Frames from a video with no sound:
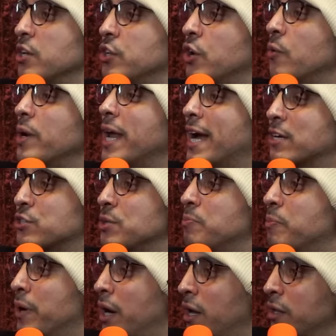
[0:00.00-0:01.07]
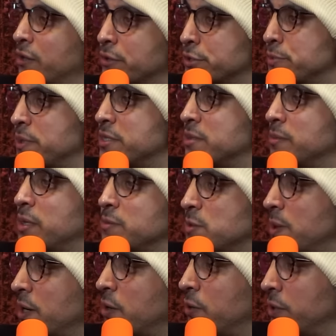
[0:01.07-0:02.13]
You know what actually bothers me
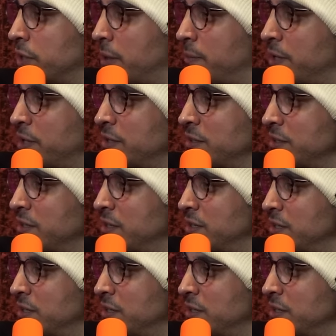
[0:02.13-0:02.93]
sometimes about going to Lebanon?